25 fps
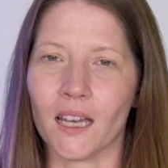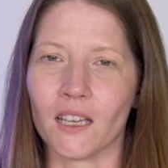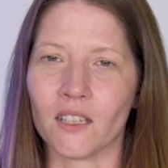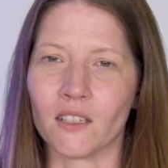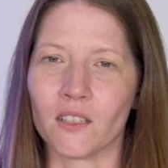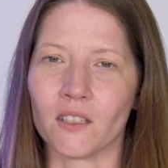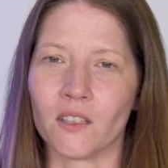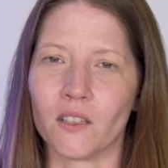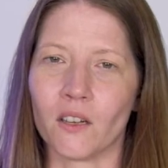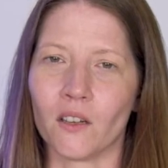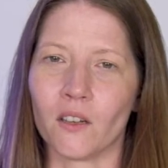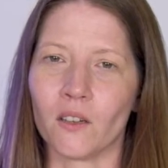
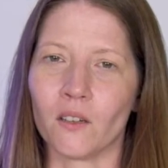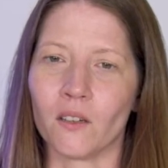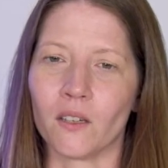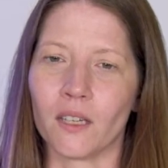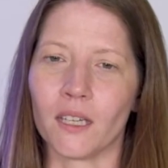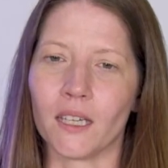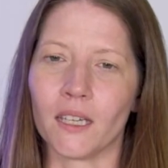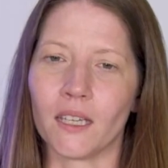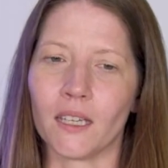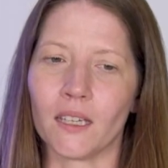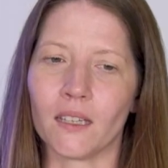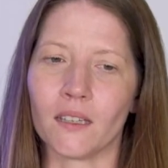So
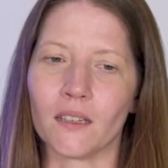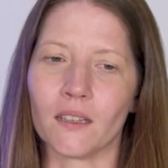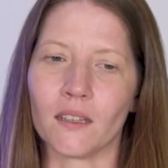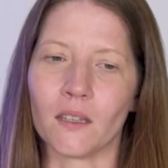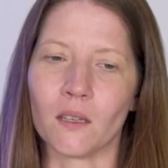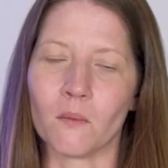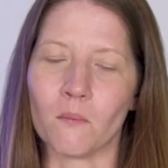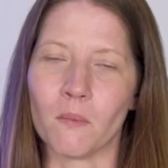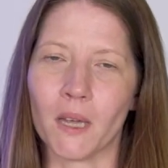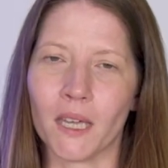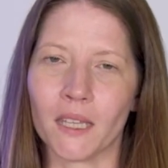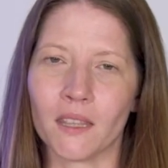
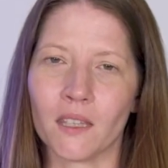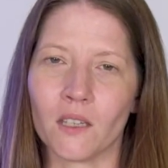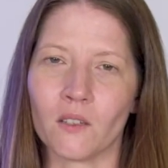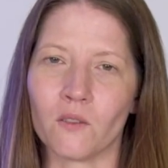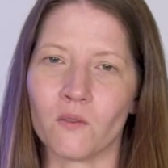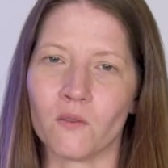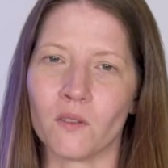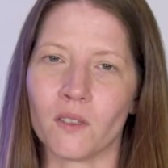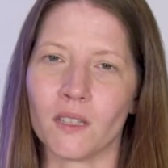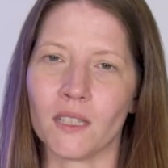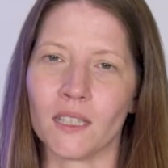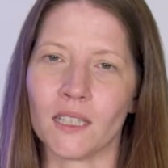the
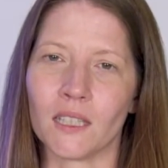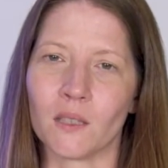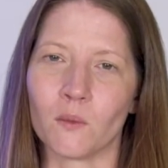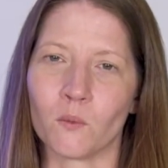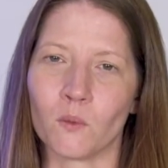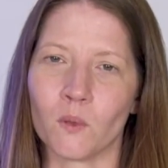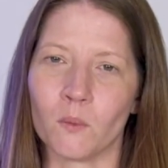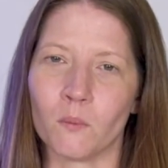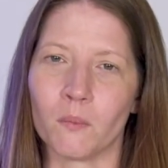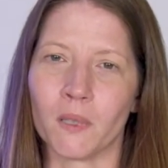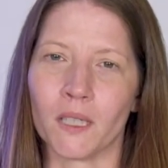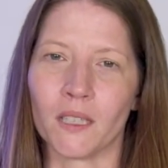method for this
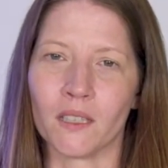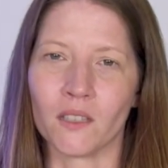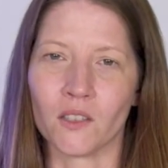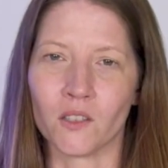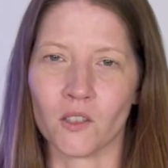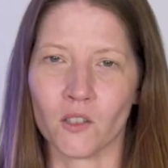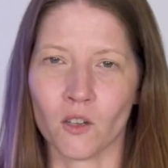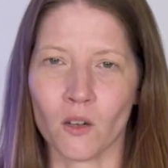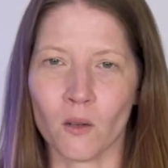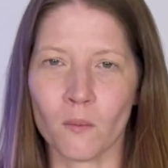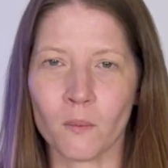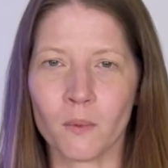would be
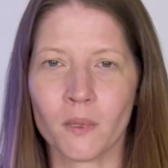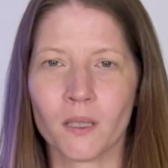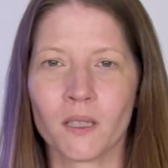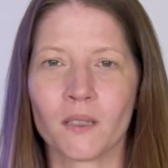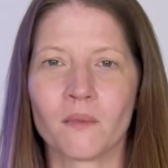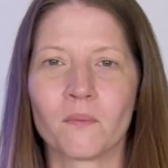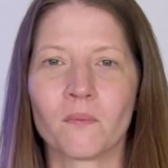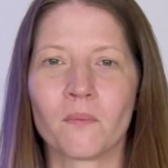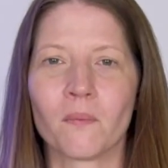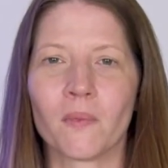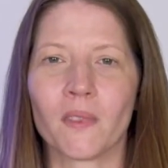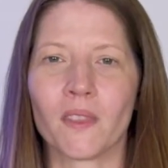stop,
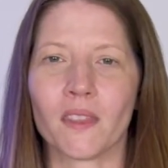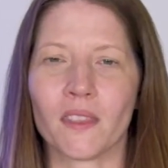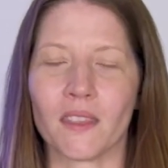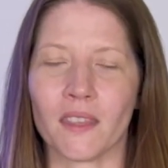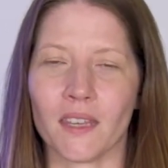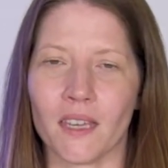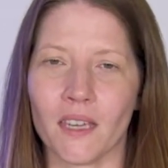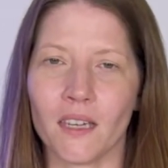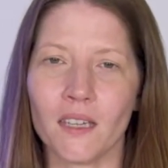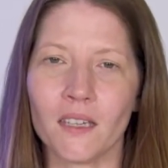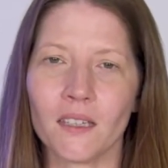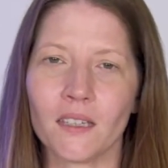
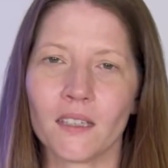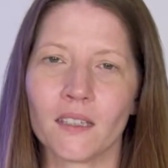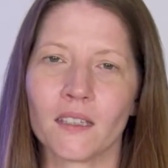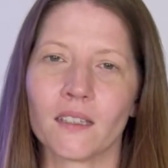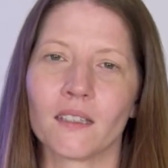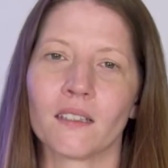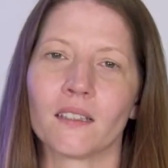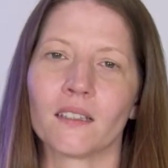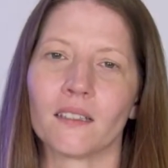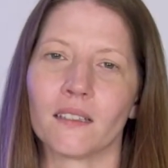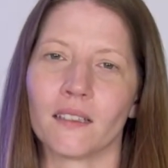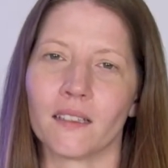think,
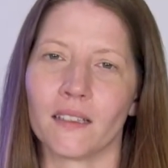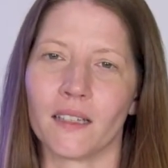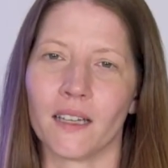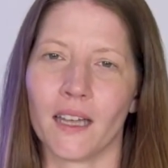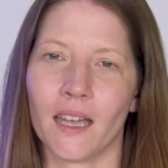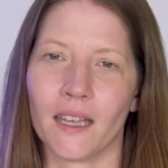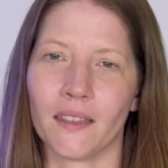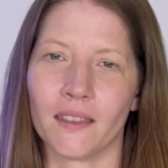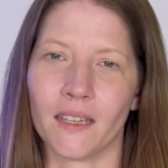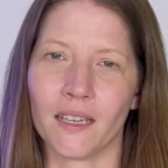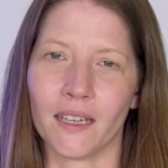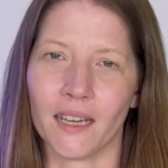
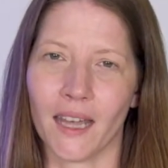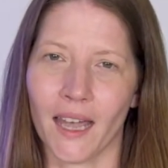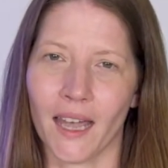and then